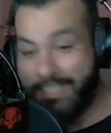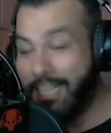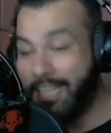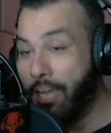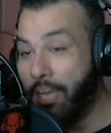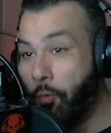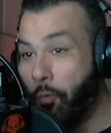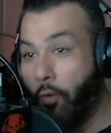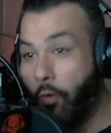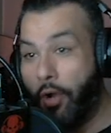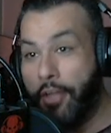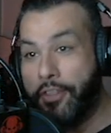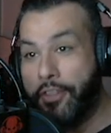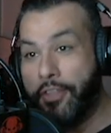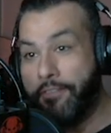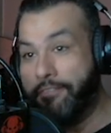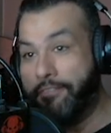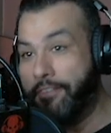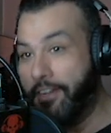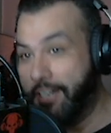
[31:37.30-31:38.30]
like, what
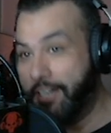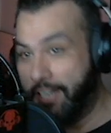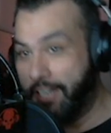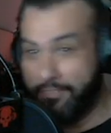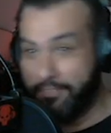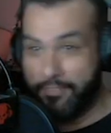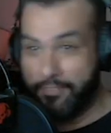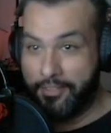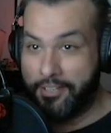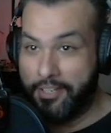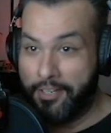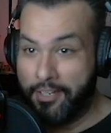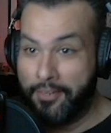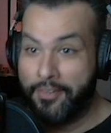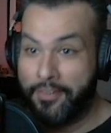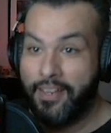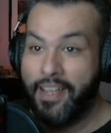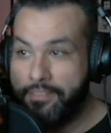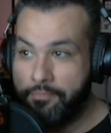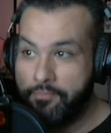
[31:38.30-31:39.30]
the fuck ever,
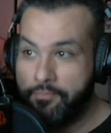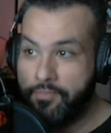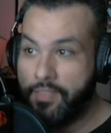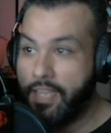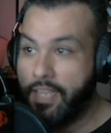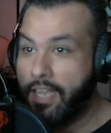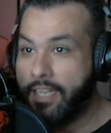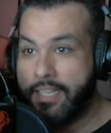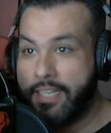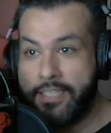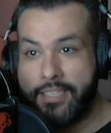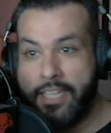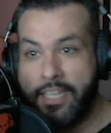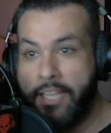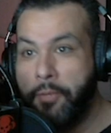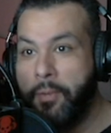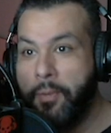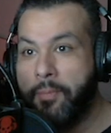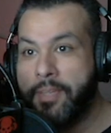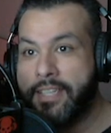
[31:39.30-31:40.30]
dude. Yeah,
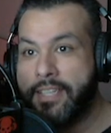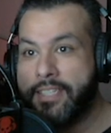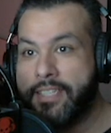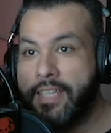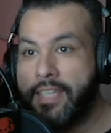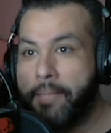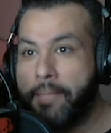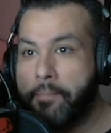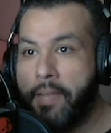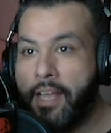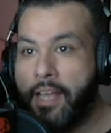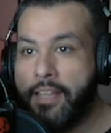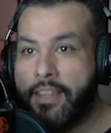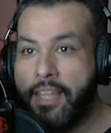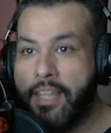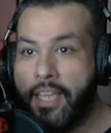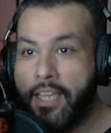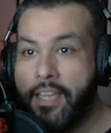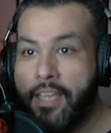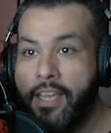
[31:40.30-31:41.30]
continuing with the Slipknot
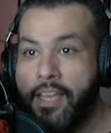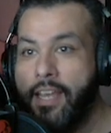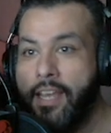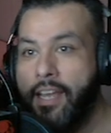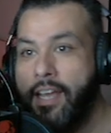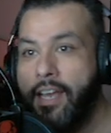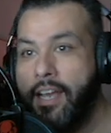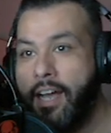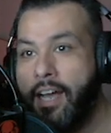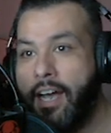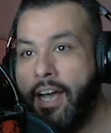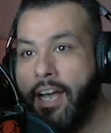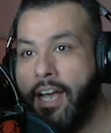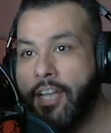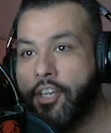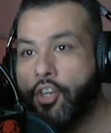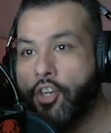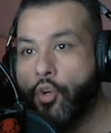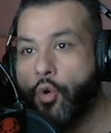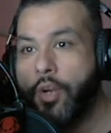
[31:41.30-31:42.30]
thing
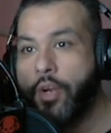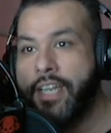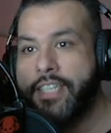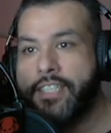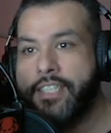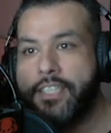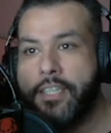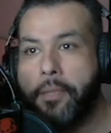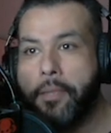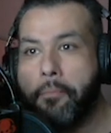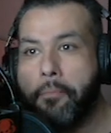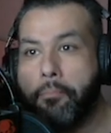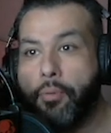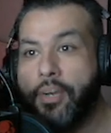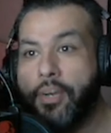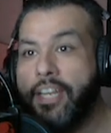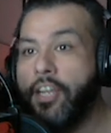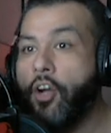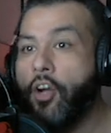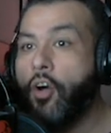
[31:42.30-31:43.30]
uh, Chris
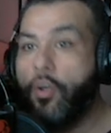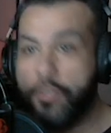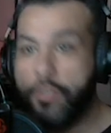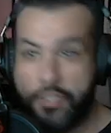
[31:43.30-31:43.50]
Briault